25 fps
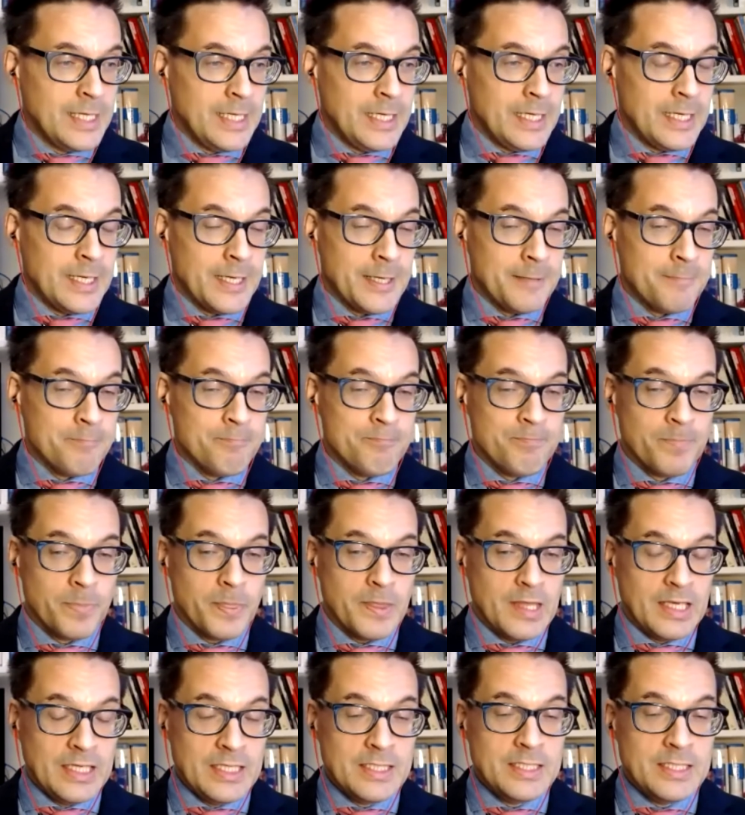
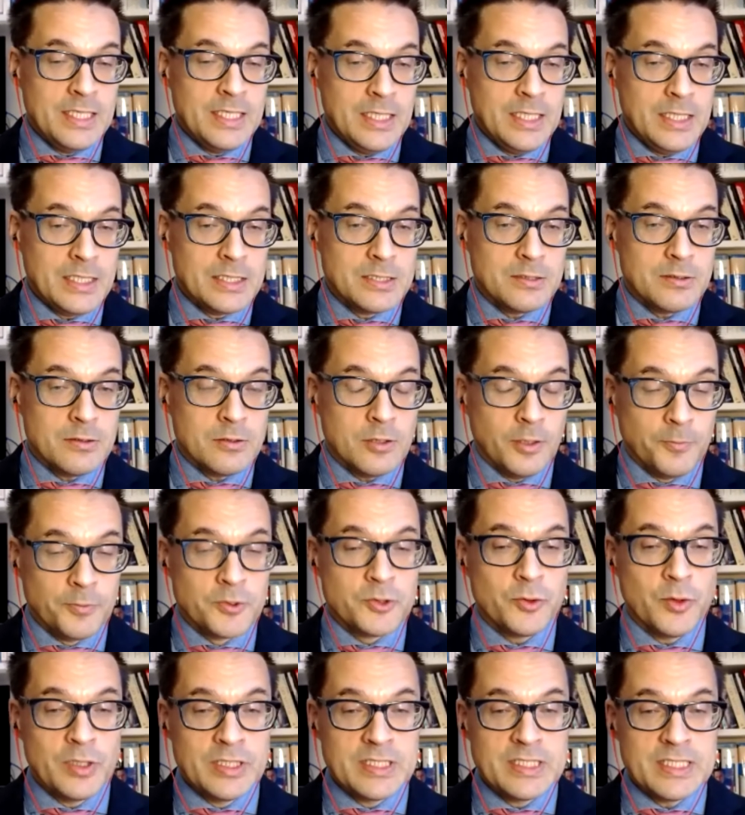Indeed,
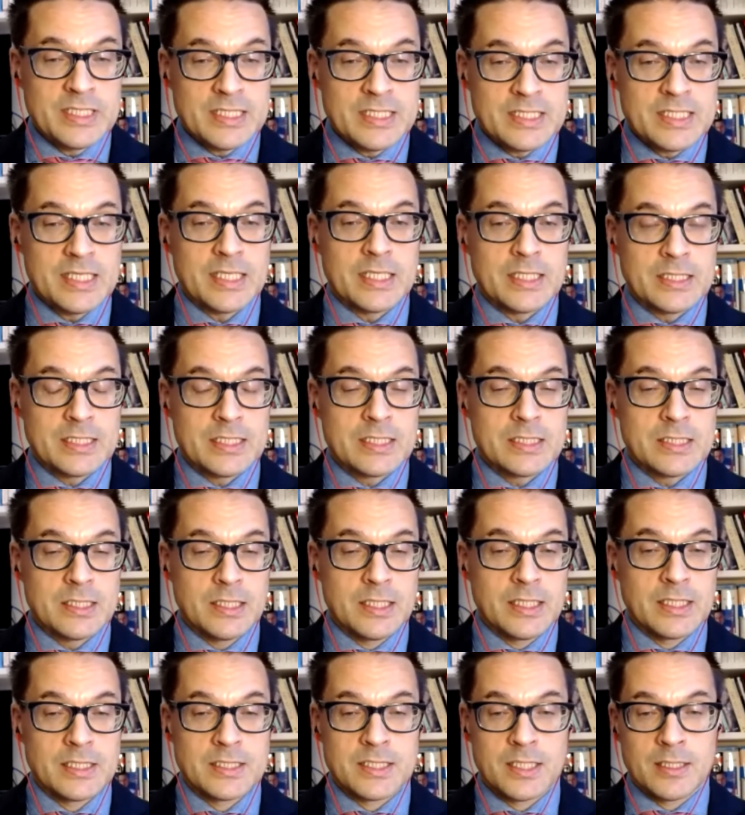COP26
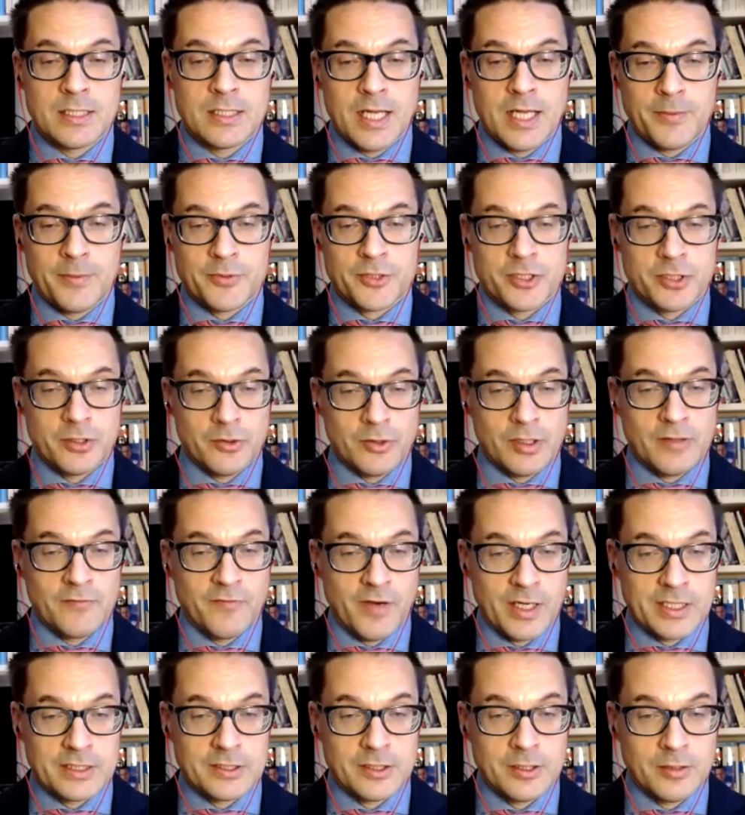is an absolutely
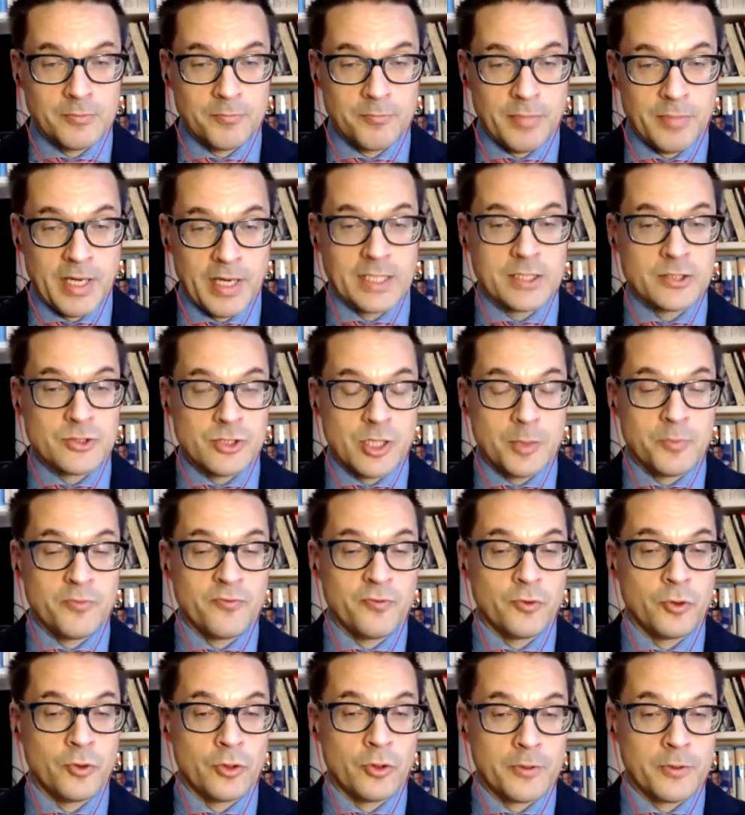vital backdrop
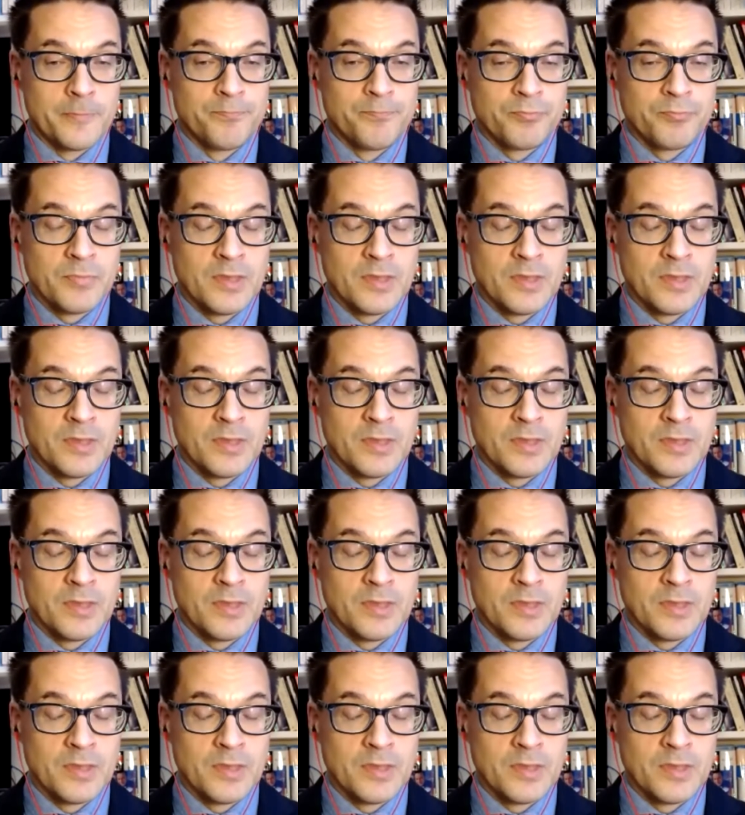for